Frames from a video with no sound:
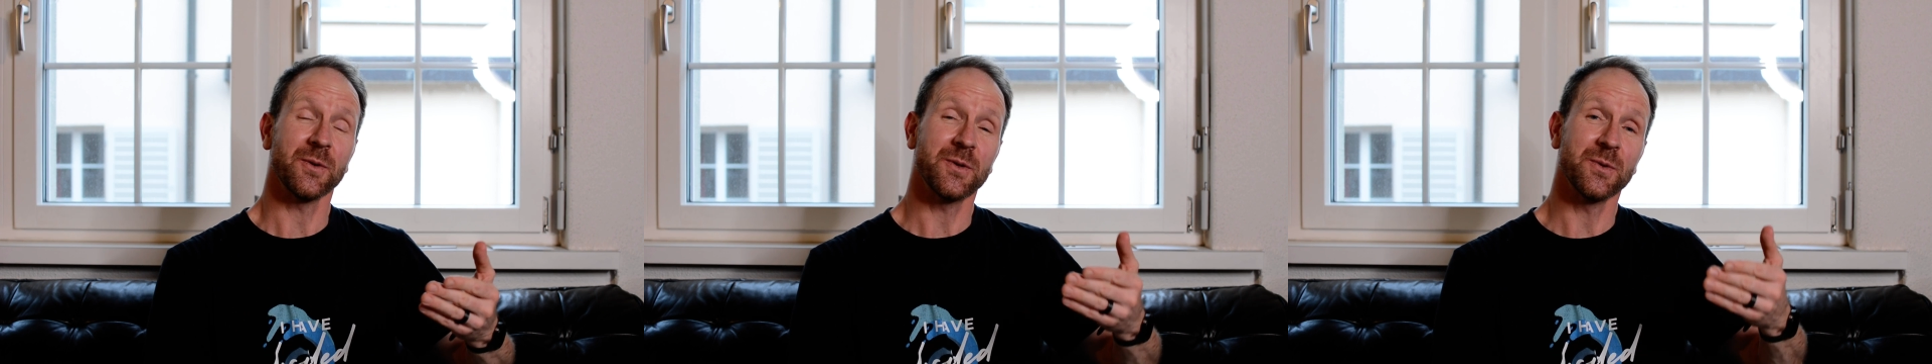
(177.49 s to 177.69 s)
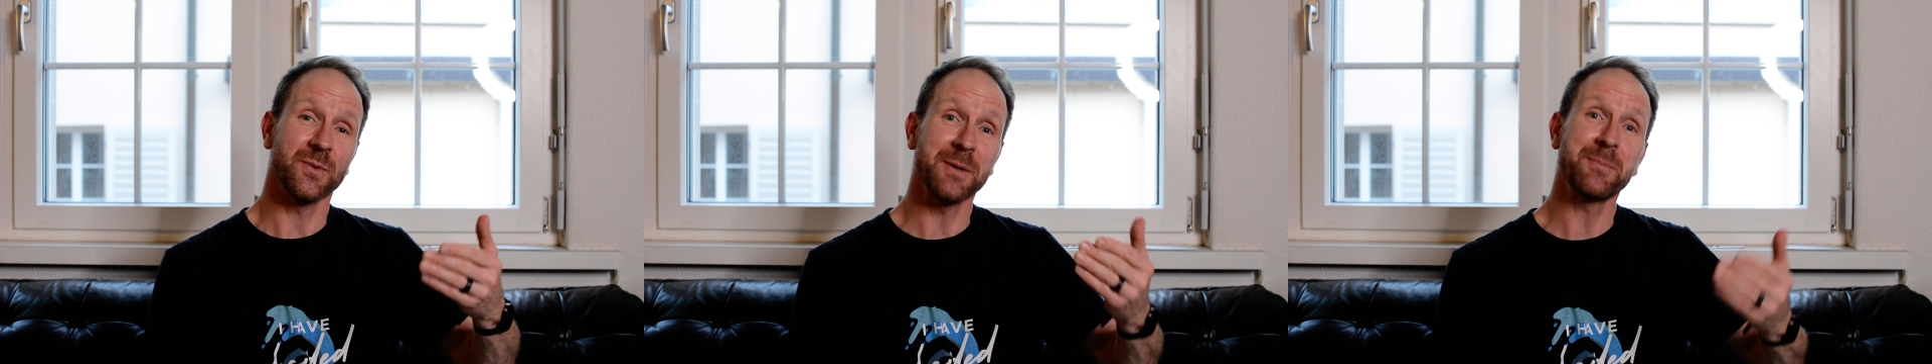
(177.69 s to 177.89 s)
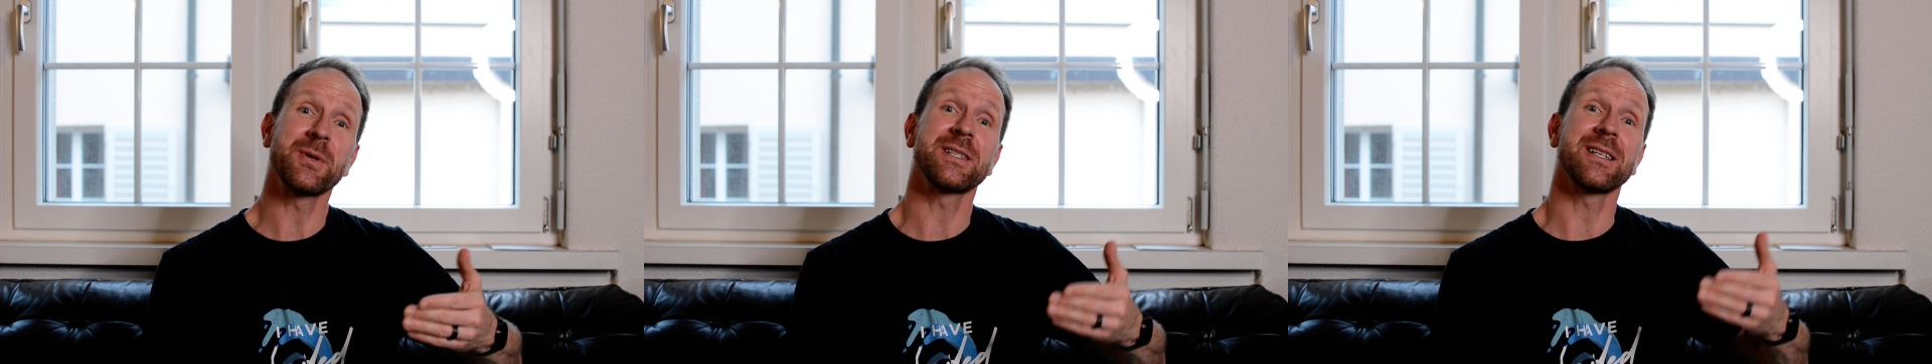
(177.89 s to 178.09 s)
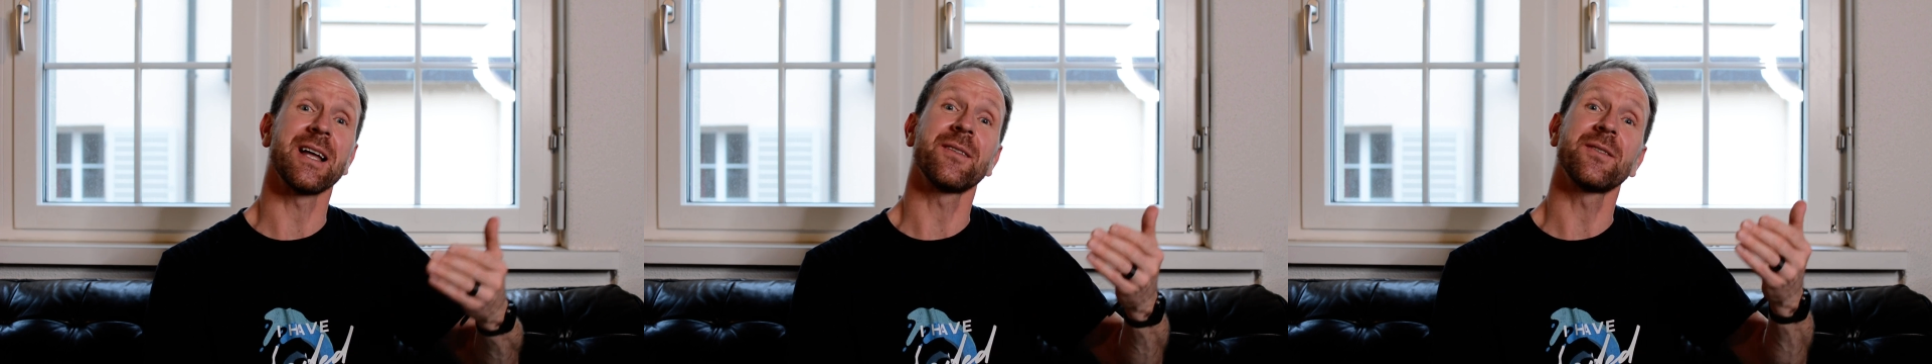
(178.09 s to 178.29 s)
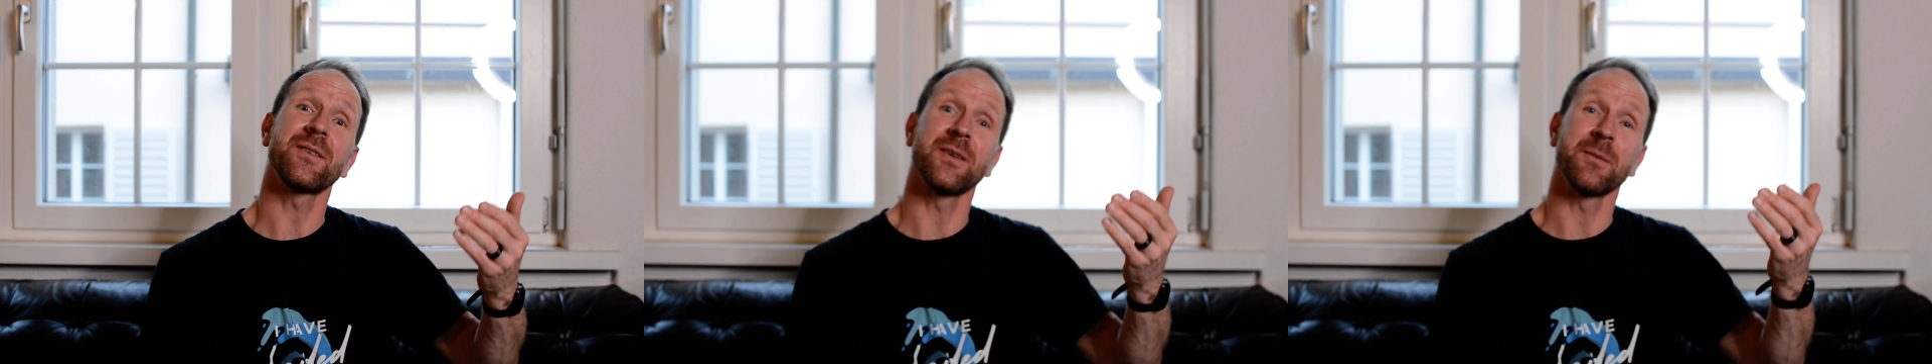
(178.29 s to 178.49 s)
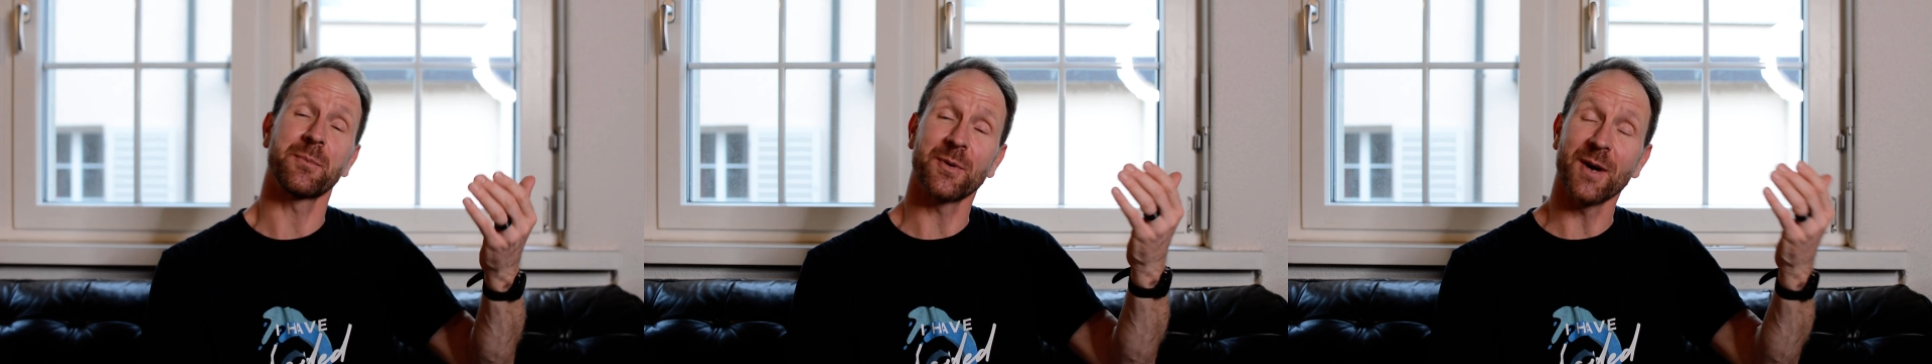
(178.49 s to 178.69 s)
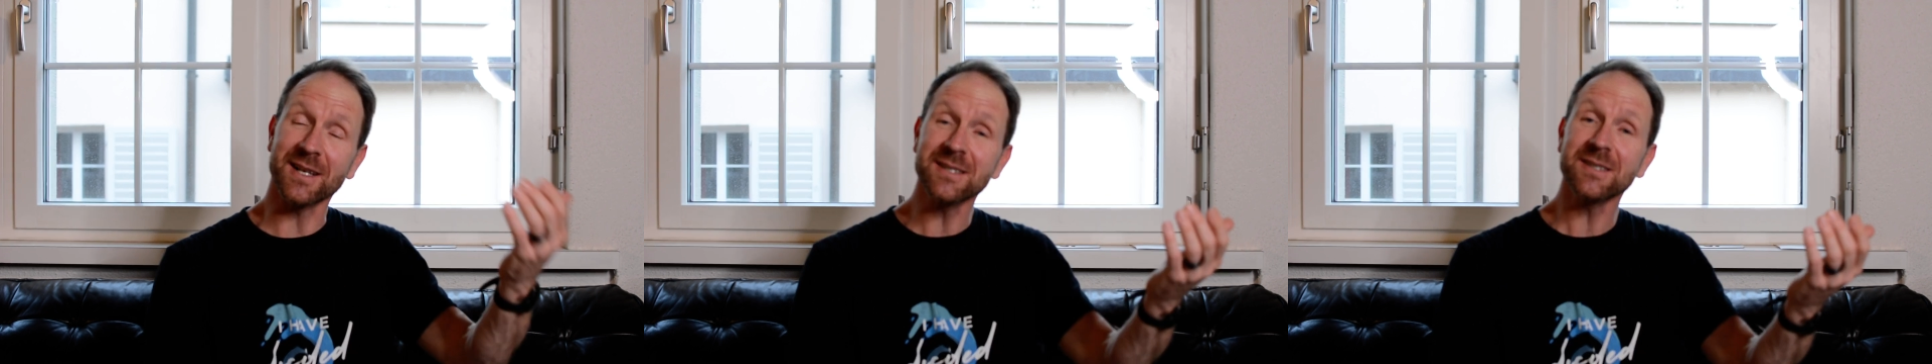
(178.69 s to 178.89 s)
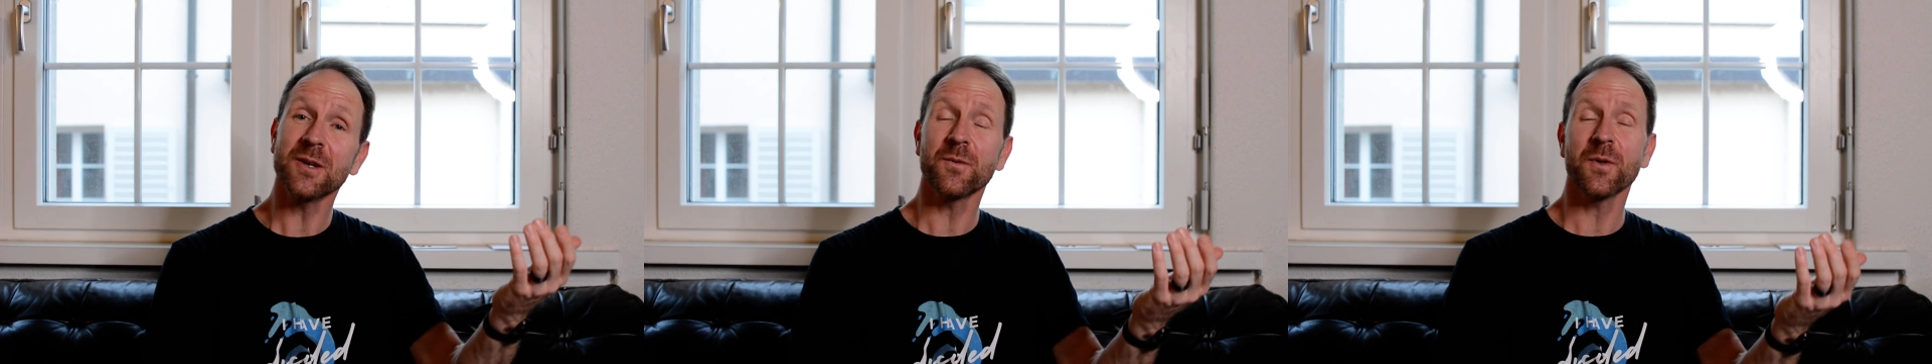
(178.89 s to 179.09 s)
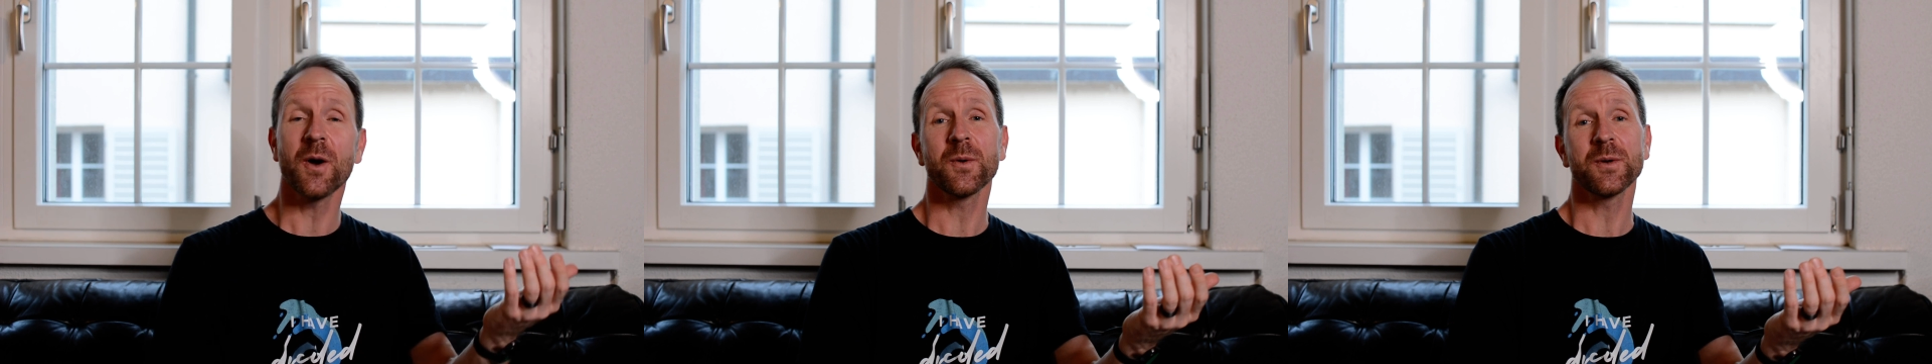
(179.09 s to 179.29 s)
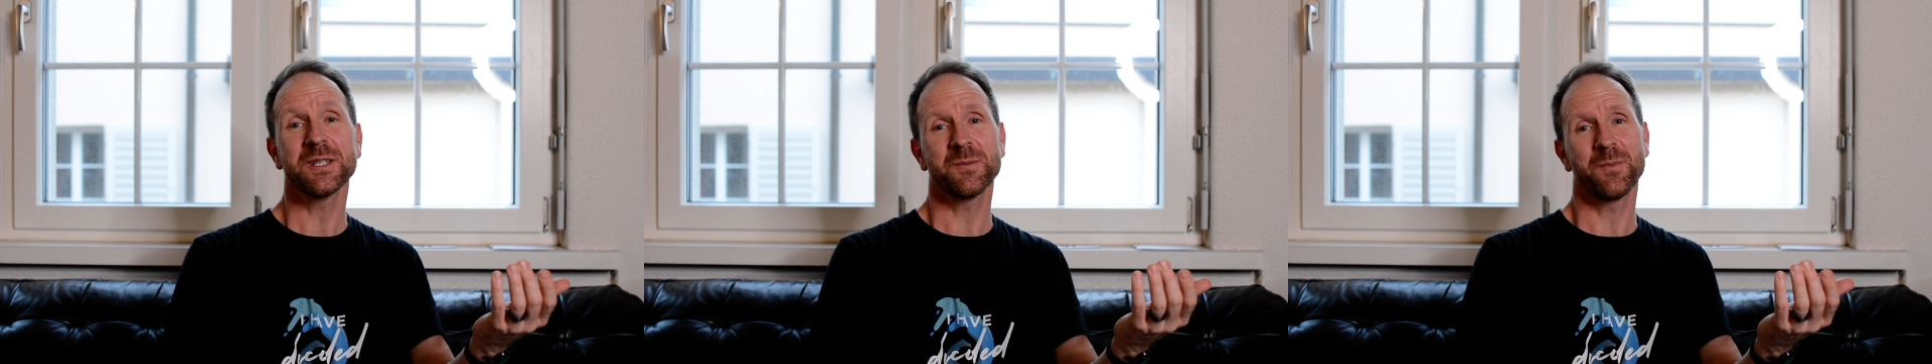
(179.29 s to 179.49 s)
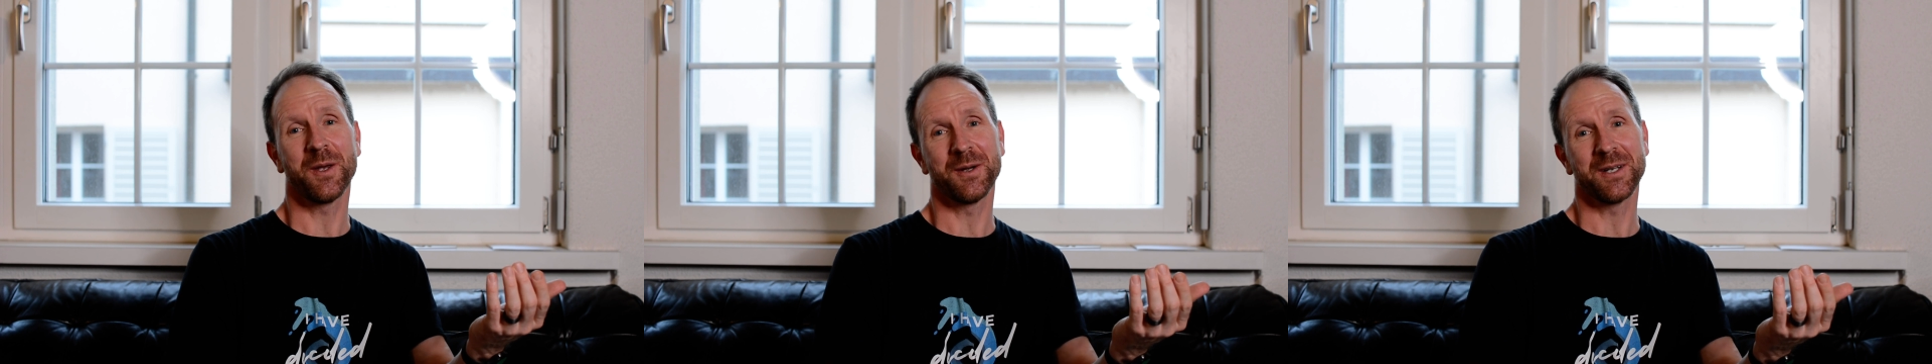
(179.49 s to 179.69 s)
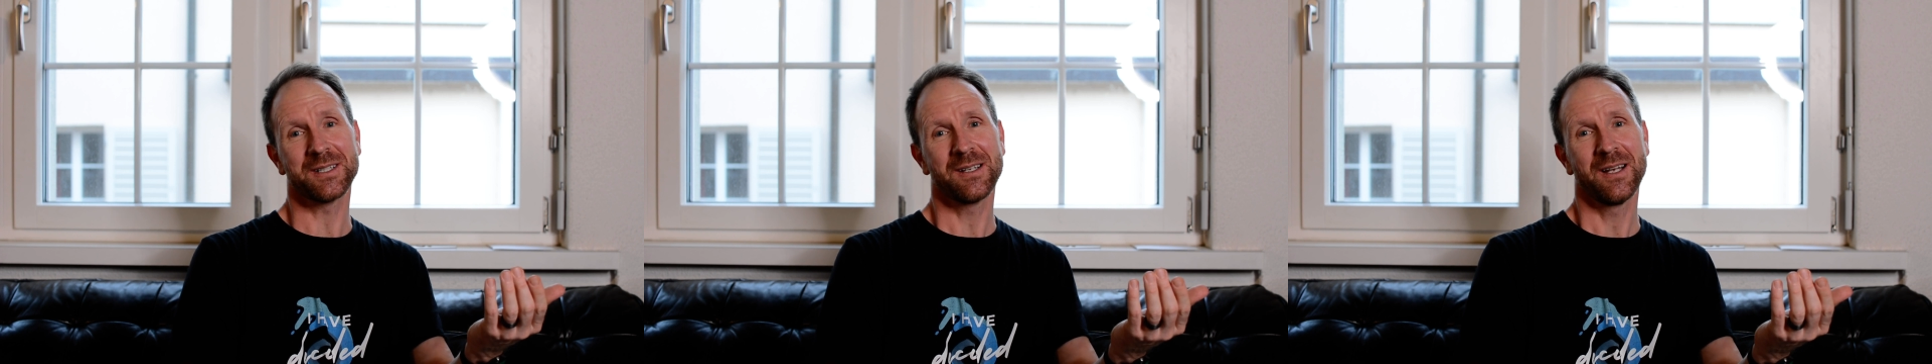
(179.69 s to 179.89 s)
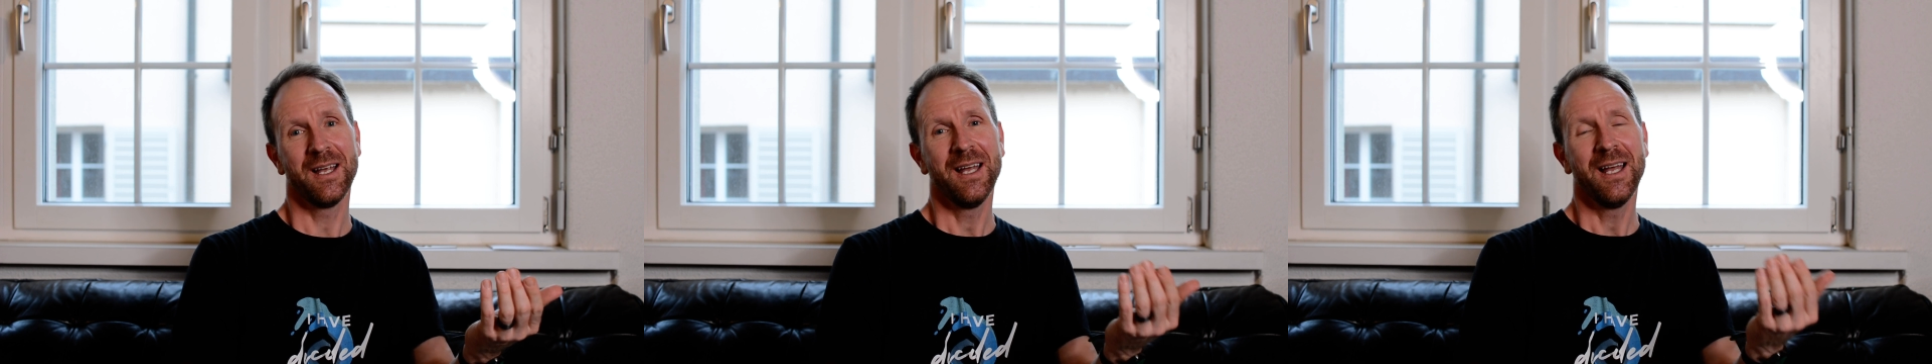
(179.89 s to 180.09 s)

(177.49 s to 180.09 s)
represent the presence of the Holy Spirit,